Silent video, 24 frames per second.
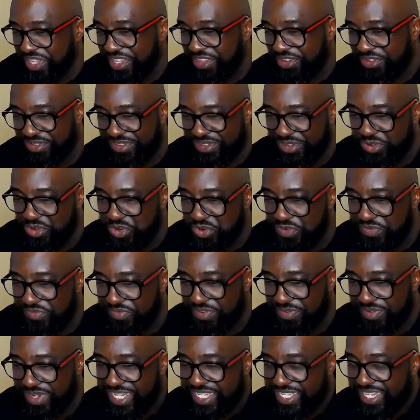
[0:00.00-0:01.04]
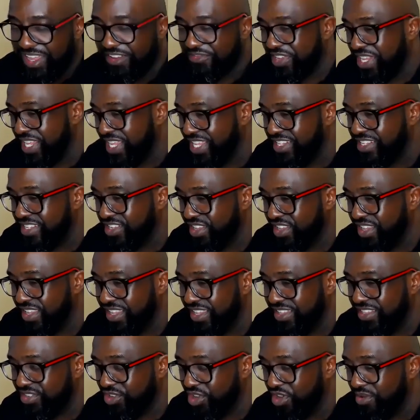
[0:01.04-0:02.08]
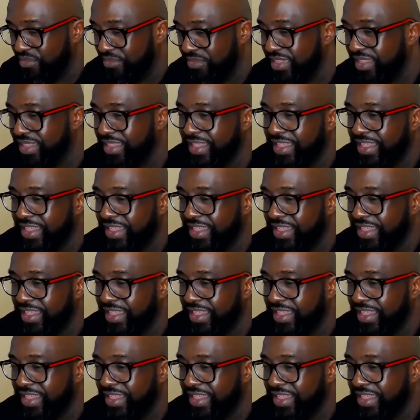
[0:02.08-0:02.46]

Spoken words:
YouTube from the stuff that he taught me.